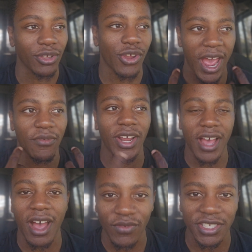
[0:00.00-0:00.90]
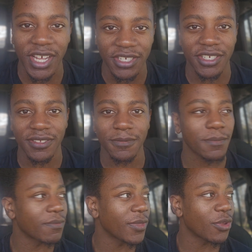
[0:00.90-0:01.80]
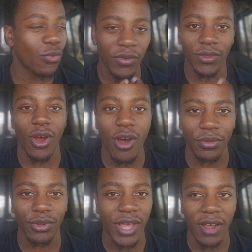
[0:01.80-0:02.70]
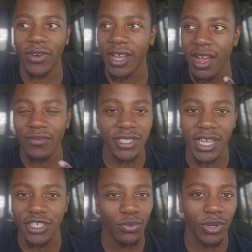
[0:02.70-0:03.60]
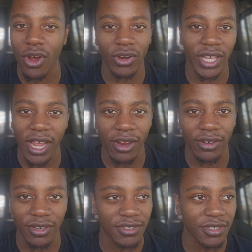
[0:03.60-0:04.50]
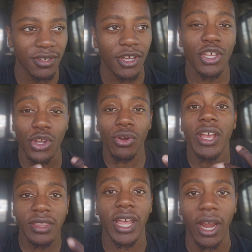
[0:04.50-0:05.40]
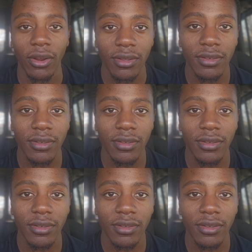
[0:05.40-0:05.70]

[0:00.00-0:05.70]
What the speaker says: You're having a conversation with the author. You're having a conversation with all the characters. You're in there.